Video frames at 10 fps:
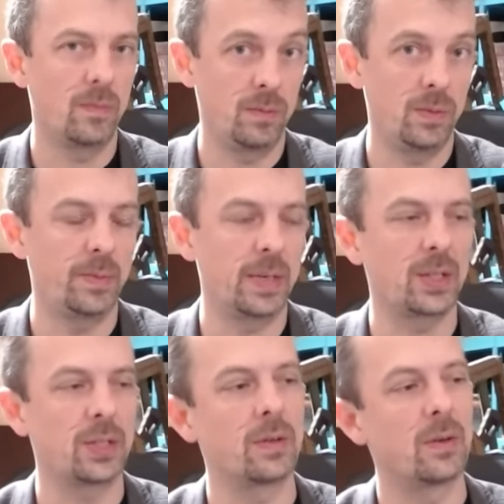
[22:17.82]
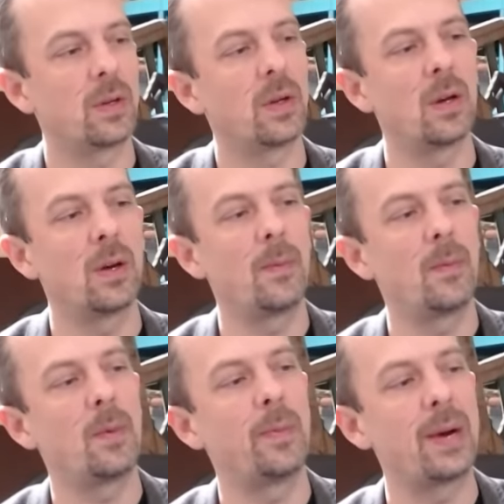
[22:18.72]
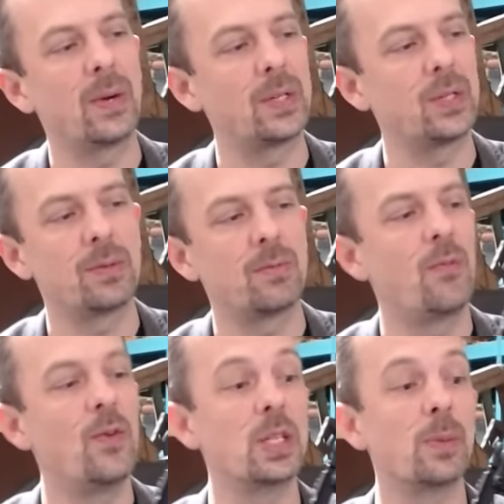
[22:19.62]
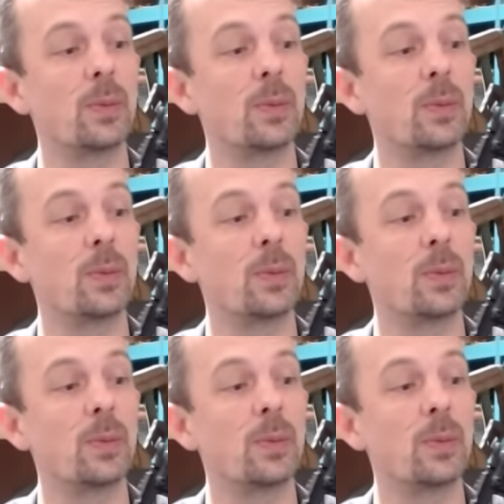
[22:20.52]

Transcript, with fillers: depiction. Um, the barrel is visibly